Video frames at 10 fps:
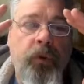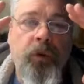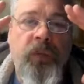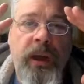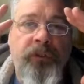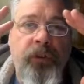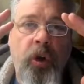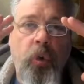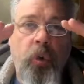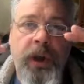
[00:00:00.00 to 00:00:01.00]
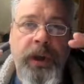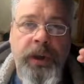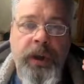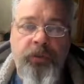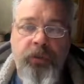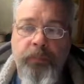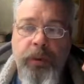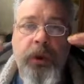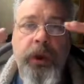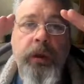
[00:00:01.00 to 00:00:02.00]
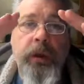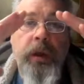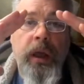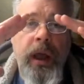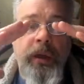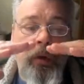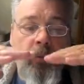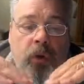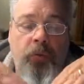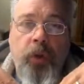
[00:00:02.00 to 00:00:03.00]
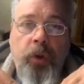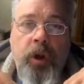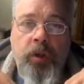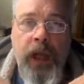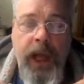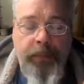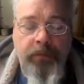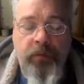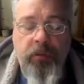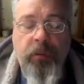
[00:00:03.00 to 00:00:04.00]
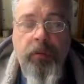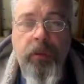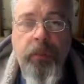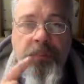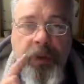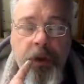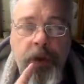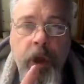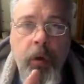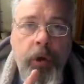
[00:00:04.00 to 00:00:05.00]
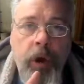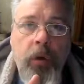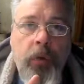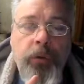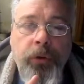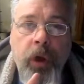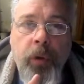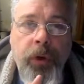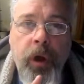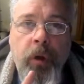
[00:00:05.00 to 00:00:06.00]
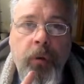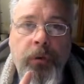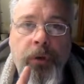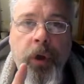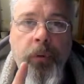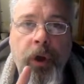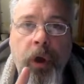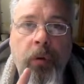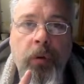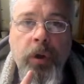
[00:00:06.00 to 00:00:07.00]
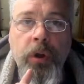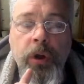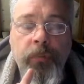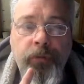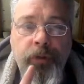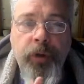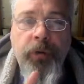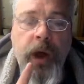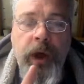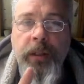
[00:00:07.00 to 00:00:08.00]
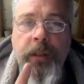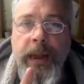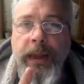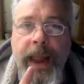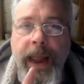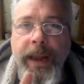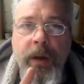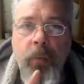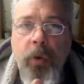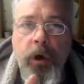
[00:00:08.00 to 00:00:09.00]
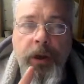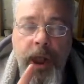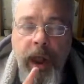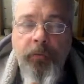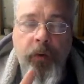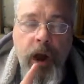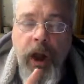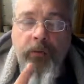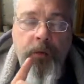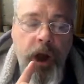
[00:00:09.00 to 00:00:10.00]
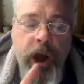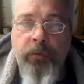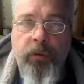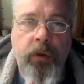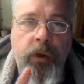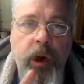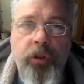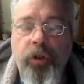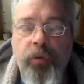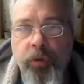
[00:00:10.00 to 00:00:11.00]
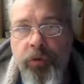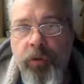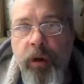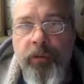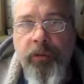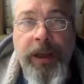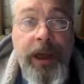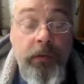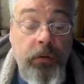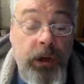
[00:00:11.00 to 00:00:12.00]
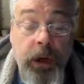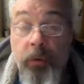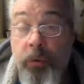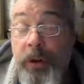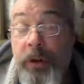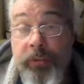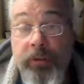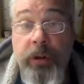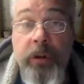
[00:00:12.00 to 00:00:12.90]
roof has no way to distribute it, and the roof will collapse. No, no, no, no, no, no. Do not let anyone ever, ever, ever cut your roof trusses. I don't care who it is.